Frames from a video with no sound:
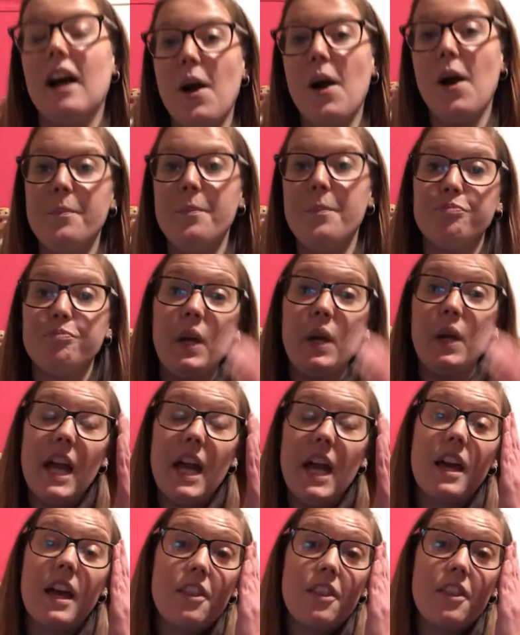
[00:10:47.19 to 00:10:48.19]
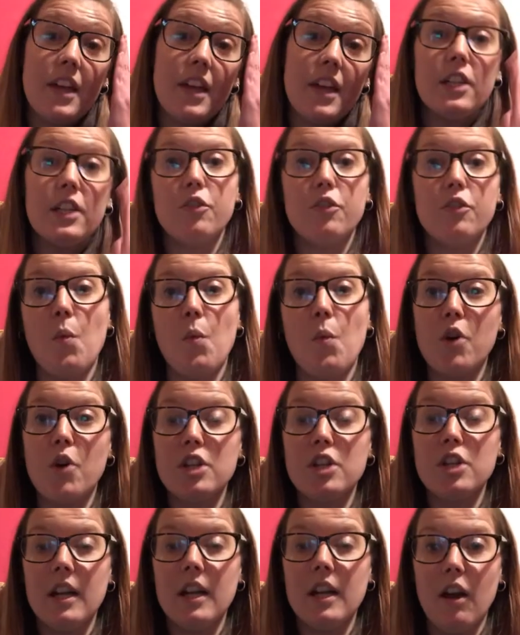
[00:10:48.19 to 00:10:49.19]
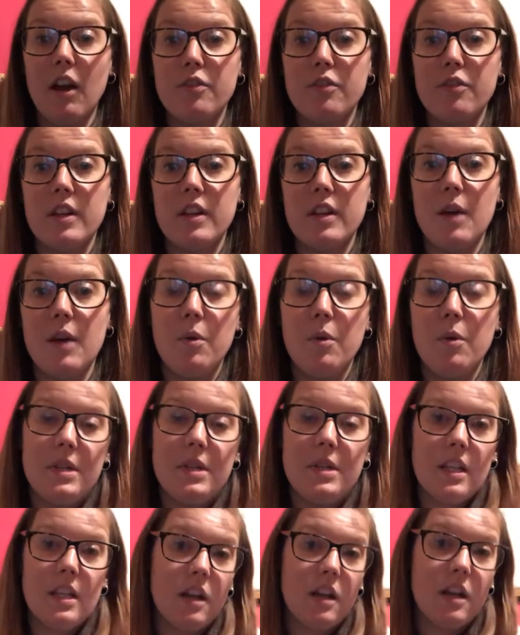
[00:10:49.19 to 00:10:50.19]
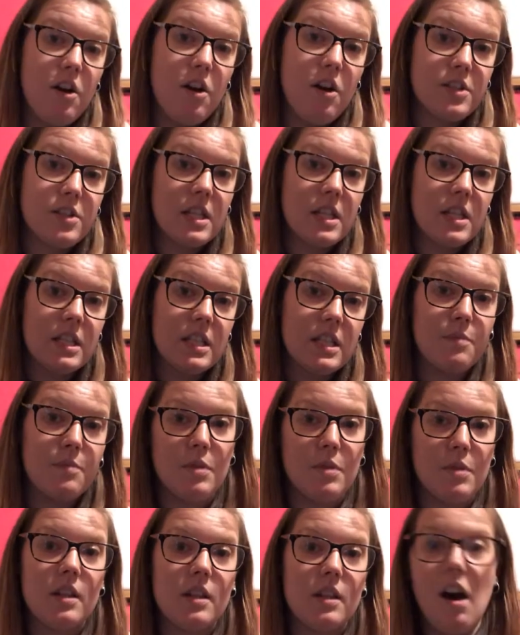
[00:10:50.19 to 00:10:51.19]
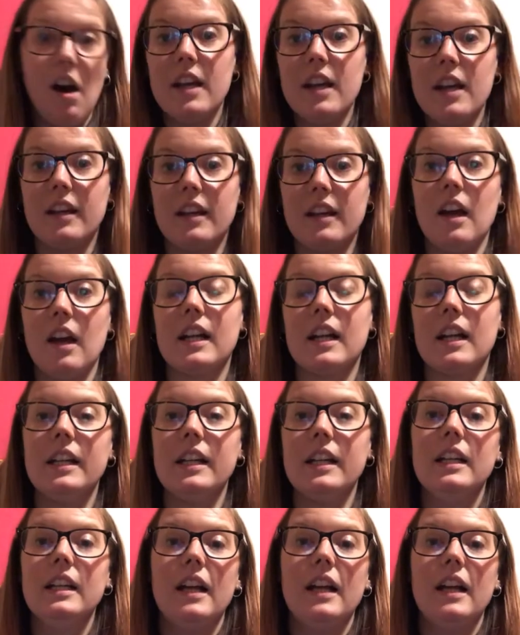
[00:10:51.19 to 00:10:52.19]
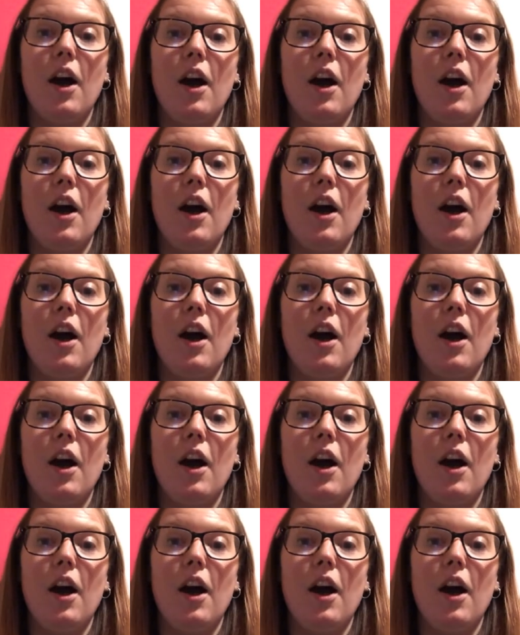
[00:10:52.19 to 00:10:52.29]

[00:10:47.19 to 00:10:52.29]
Um, but yeah, thank you for watching. Hopefully there will be something after this, but highly unlikely.